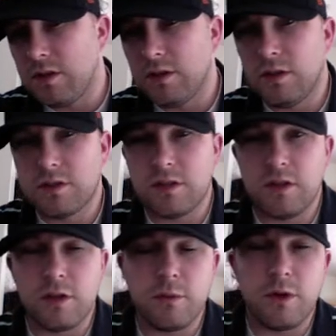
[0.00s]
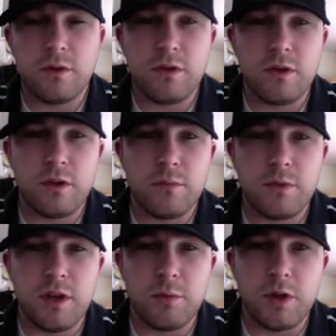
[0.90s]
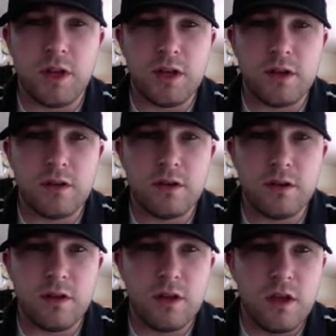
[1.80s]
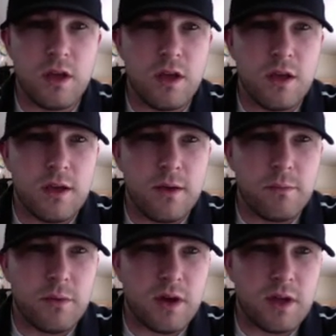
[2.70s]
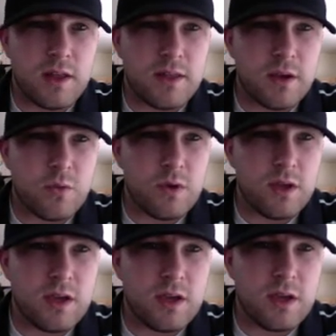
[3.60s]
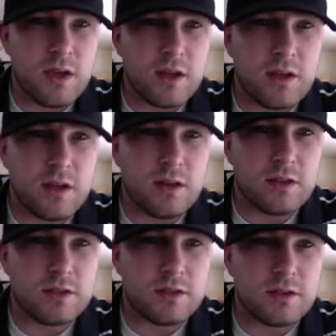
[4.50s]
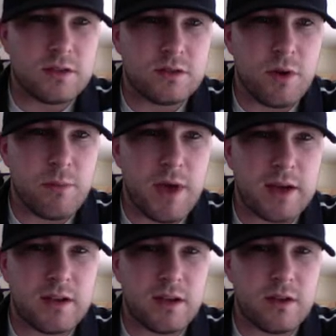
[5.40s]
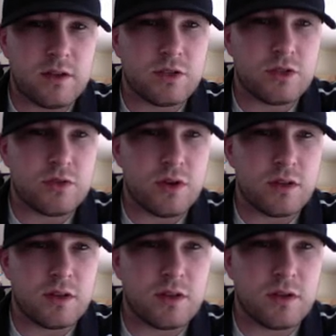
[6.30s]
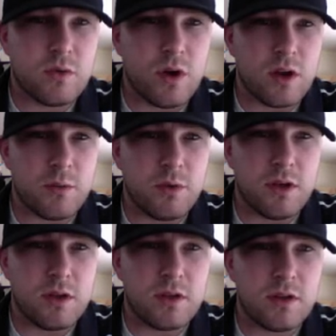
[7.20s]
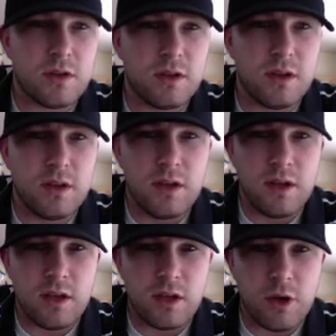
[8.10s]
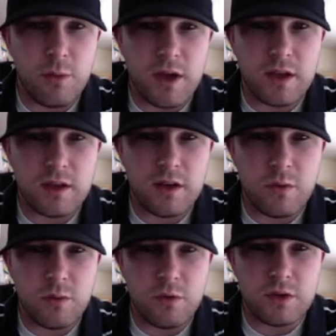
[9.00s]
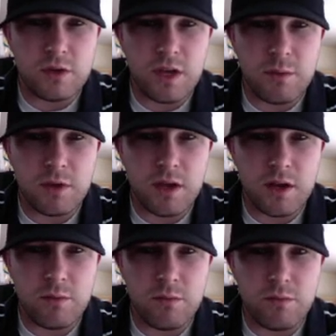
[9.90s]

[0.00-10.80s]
Looks a little bit, manipulated, but I think we can. Let's back down in the strength quite a bit. and go back in here one more time and kind of,